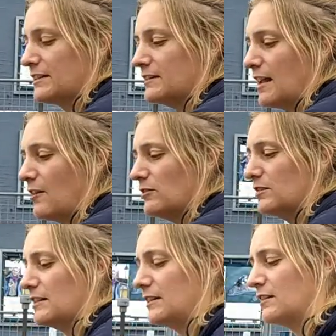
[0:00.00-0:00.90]
yes, now
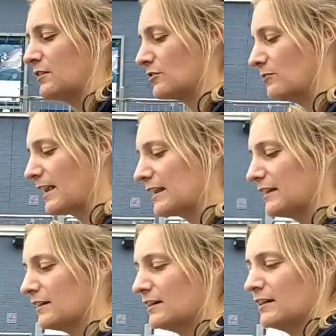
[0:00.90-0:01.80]
you did it
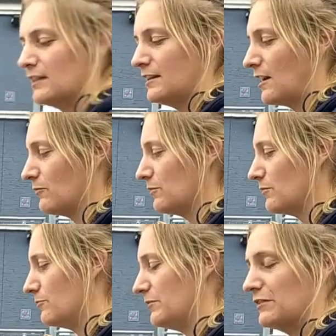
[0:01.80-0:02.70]
correctly, now you
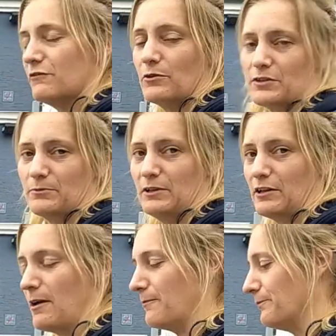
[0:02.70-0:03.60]
reinforce the
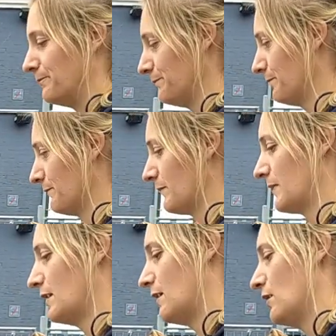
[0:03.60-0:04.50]
Count.
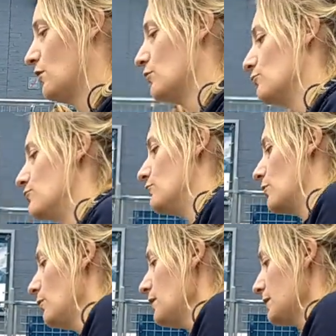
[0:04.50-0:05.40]

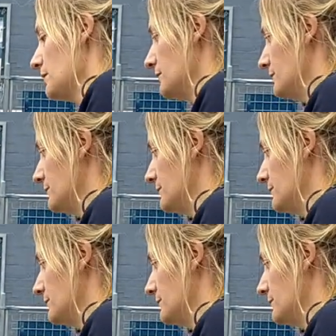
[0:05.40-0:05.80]
No.